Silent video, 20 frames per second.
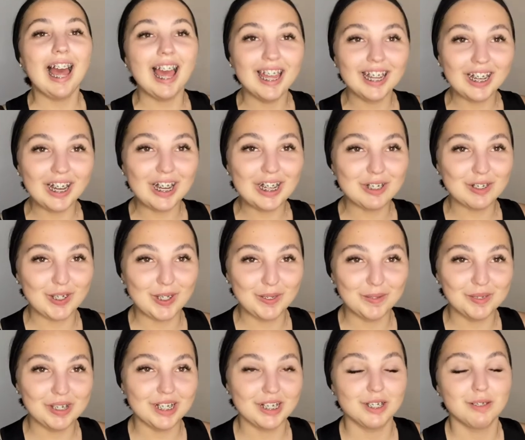Hey guys,
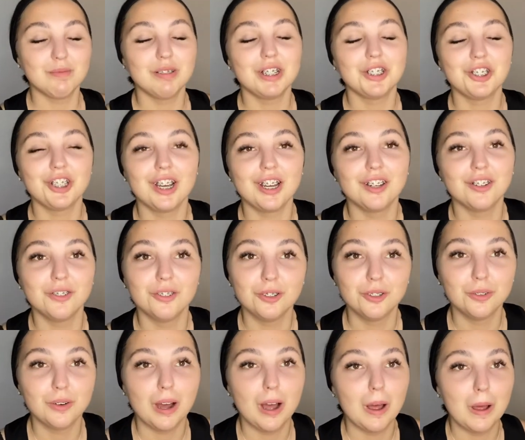welcome back to my
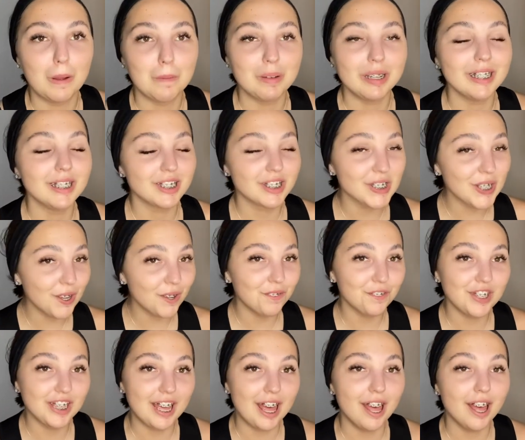channel. It's
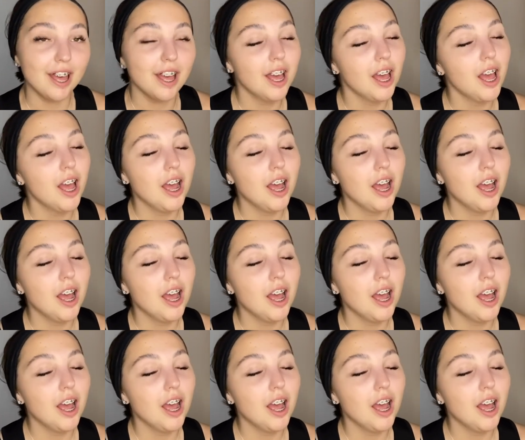Sophie here.